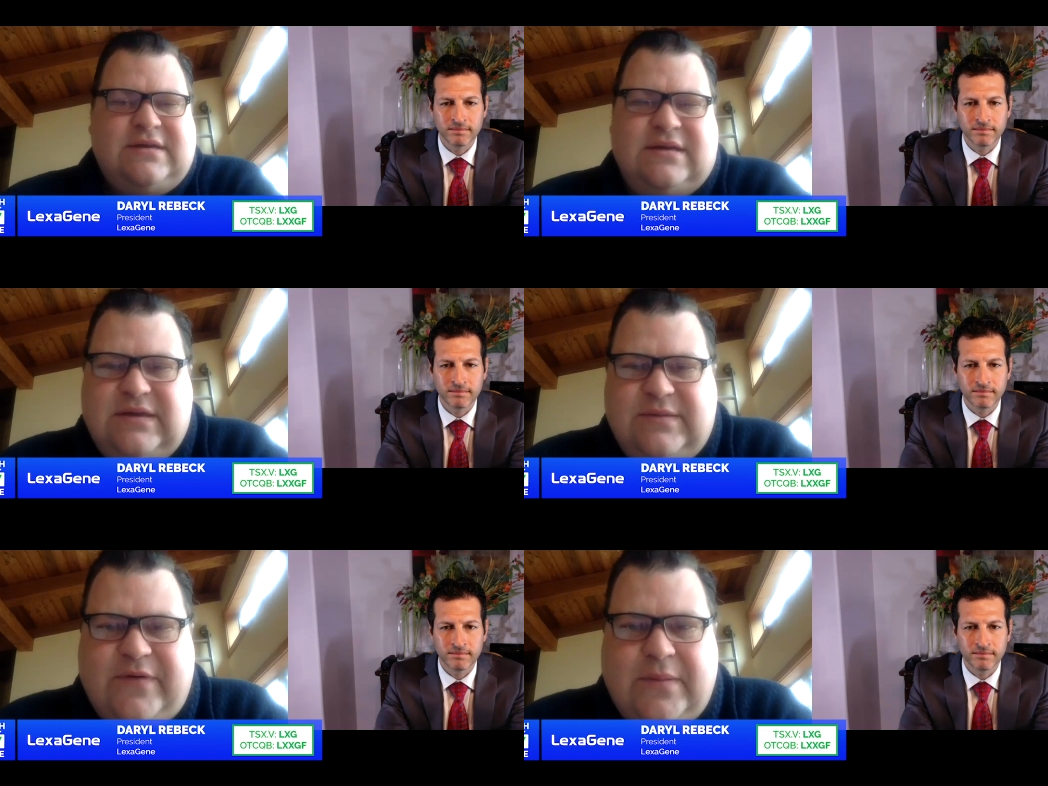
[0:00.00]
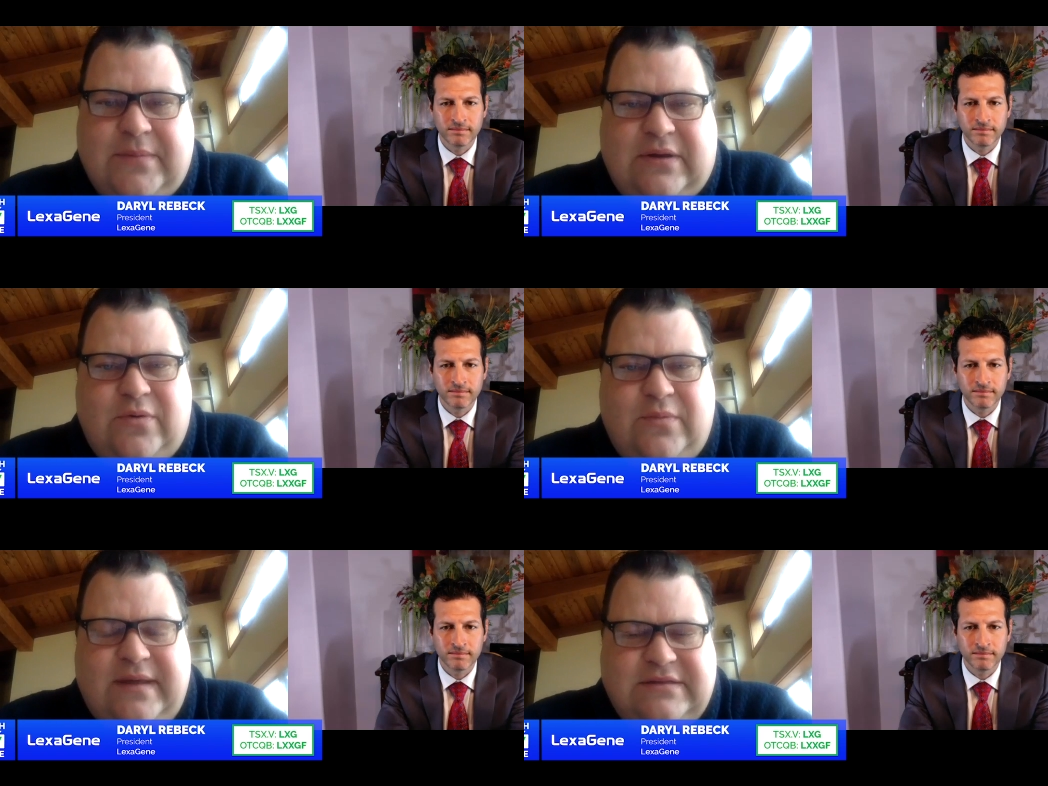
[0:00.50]
Speaker 1: Department
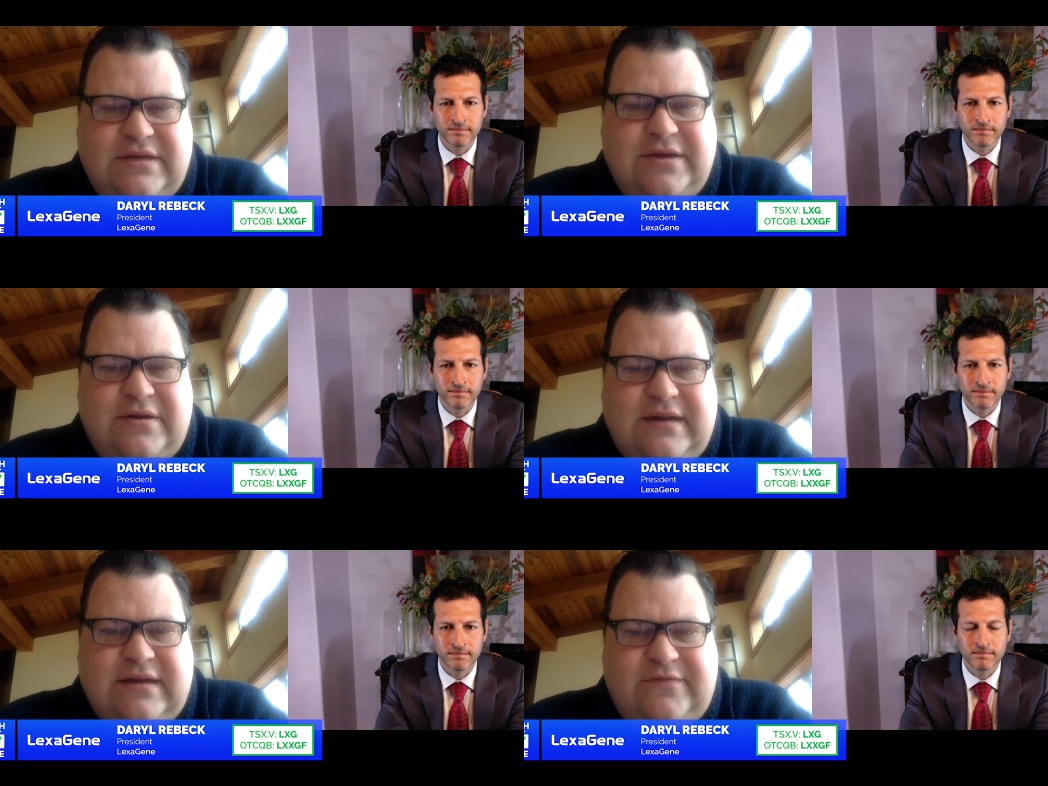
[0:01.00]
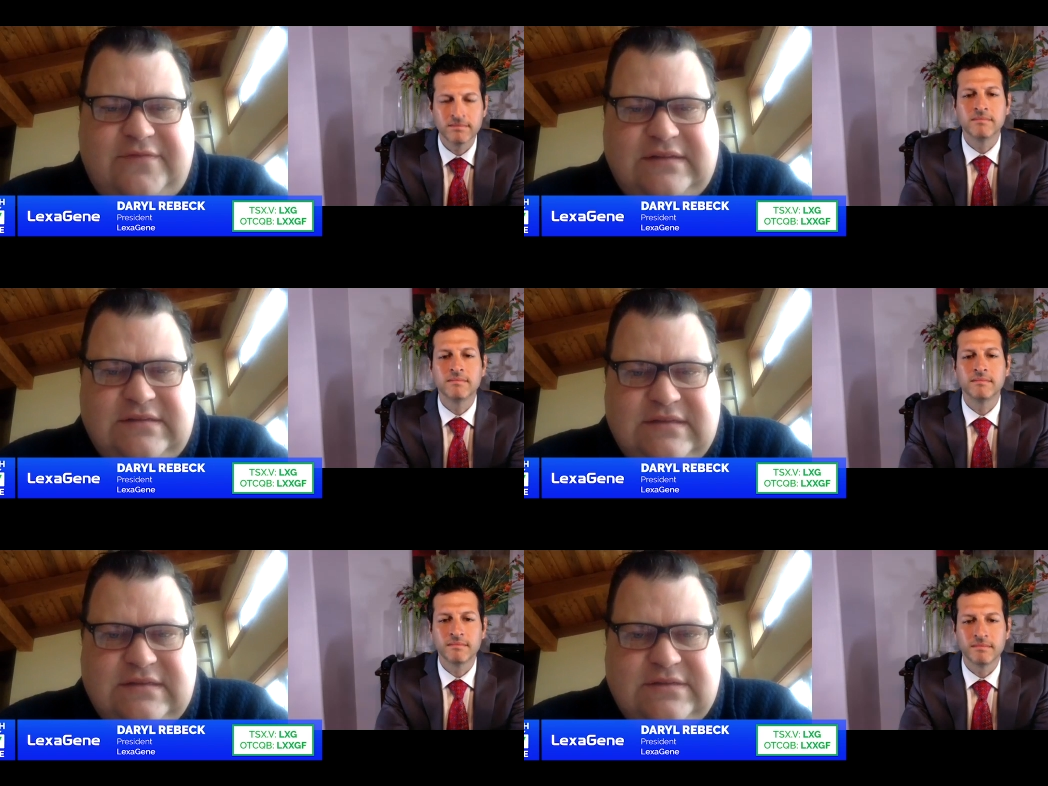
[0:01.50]
of Homeland Security and
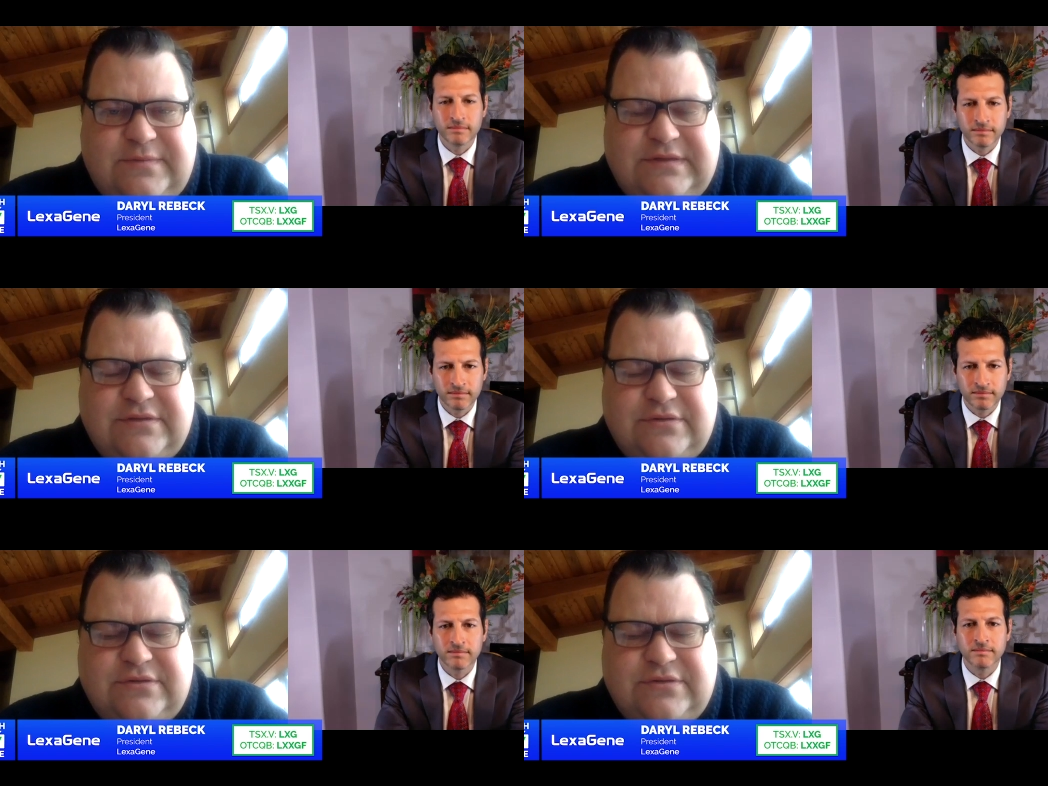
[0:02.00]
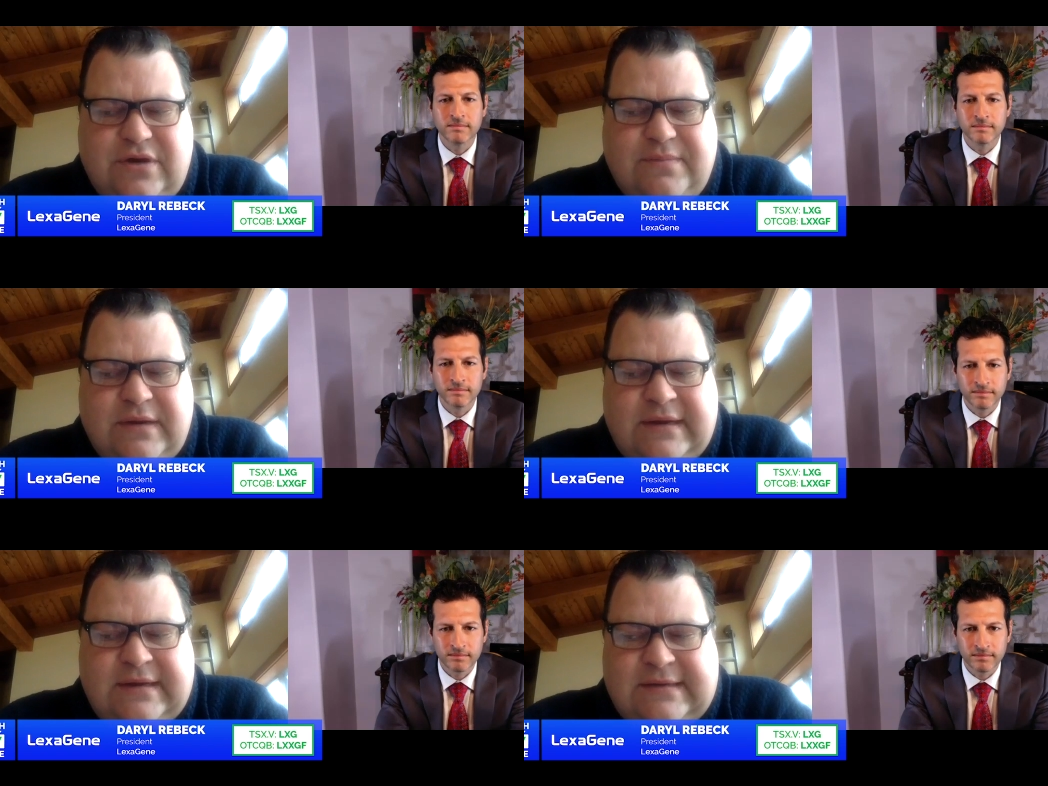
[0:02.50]
Defense's research
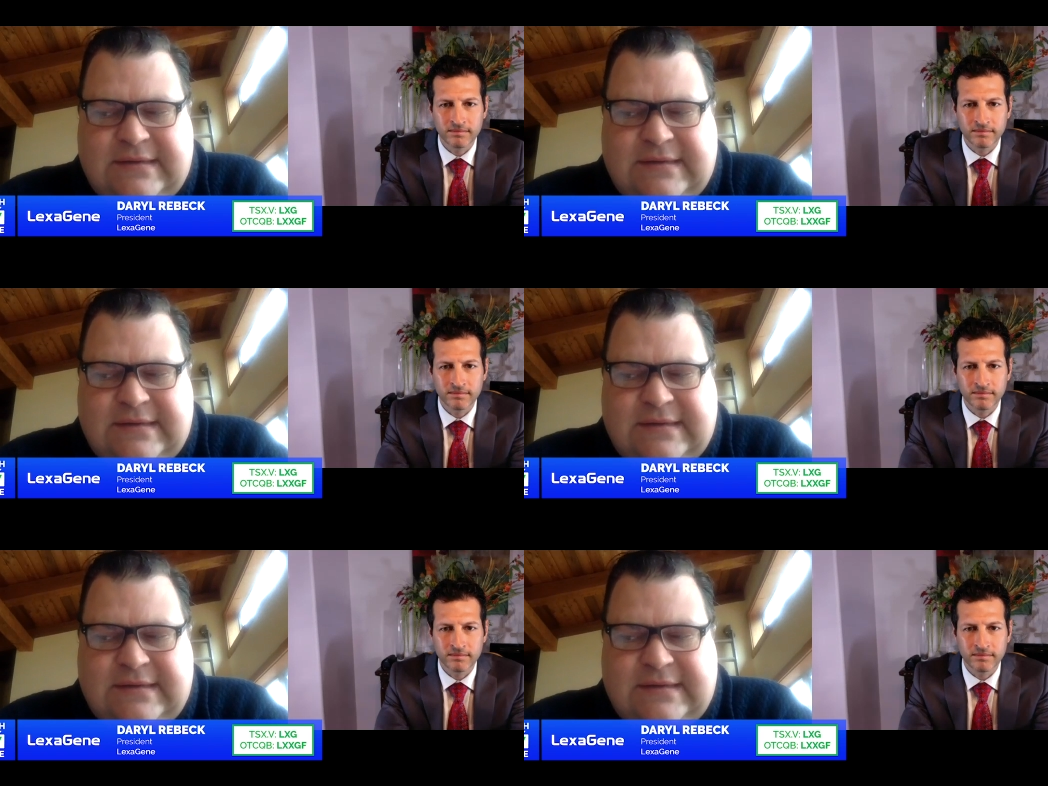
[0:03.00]
arm.